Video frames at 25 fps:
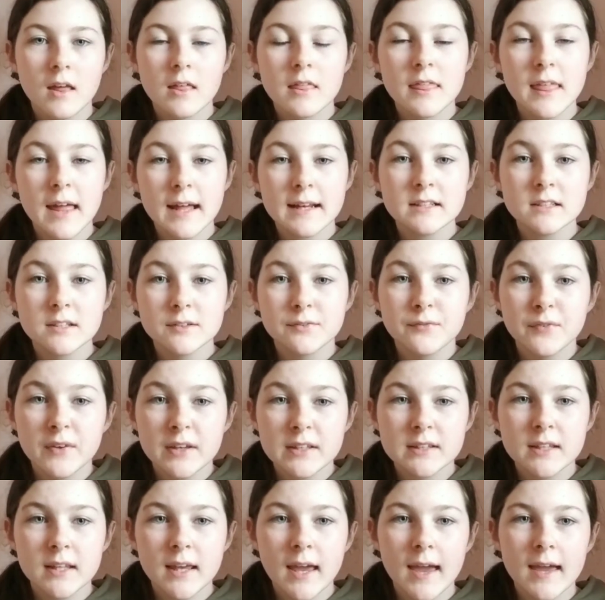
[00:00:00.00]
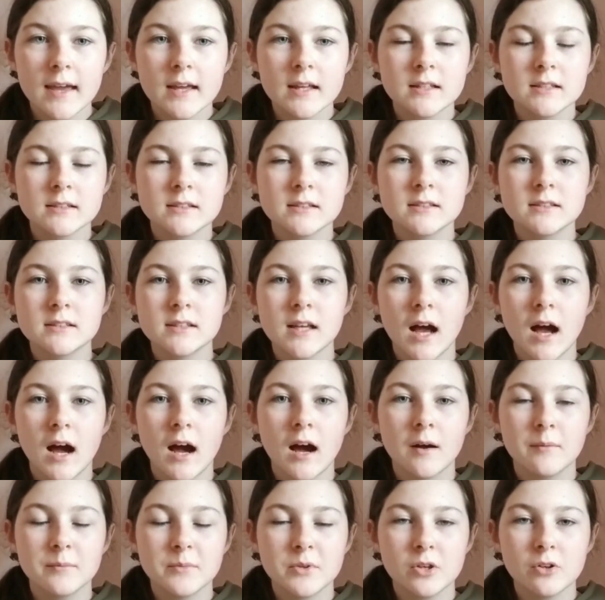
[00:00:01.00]
Then to feed the kittens,
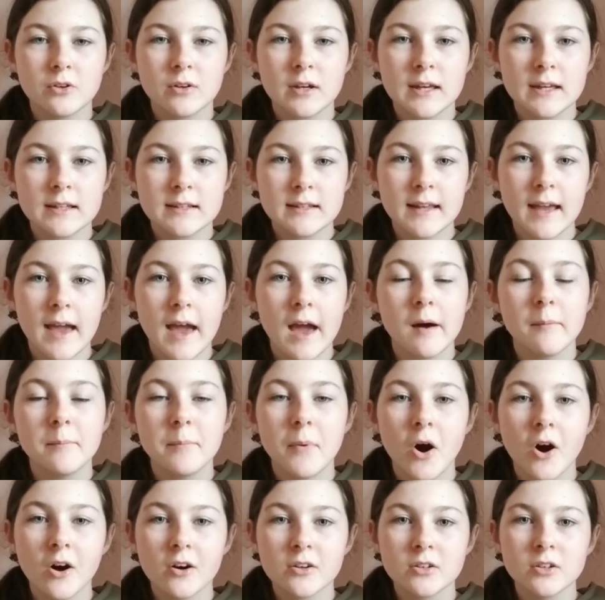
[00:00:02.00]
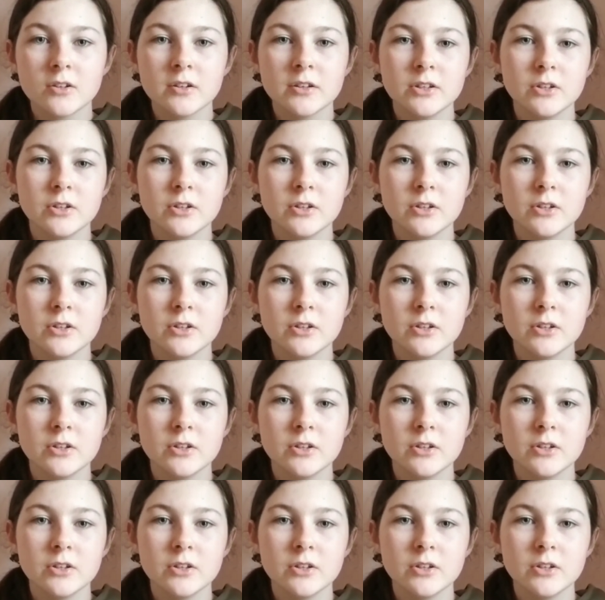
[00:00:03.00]
you can get a bottle,